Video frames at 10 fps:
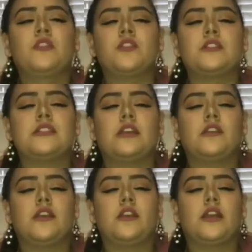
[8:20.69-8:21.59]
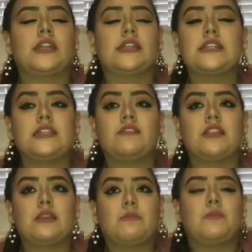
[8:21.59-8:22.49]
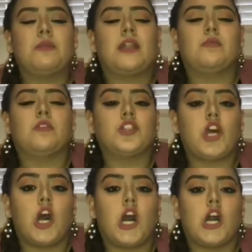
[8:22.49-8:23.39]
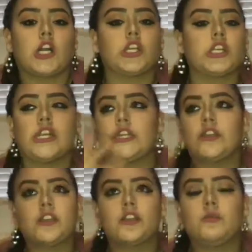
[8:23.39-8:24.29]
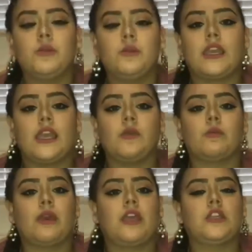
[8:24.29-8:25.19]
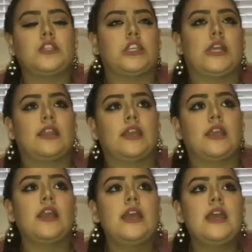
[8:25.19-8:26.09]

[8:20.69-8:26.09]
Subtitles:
just sit there and I can listen to everything, but I'm not able to talk or, like, communicate with my hands or anything.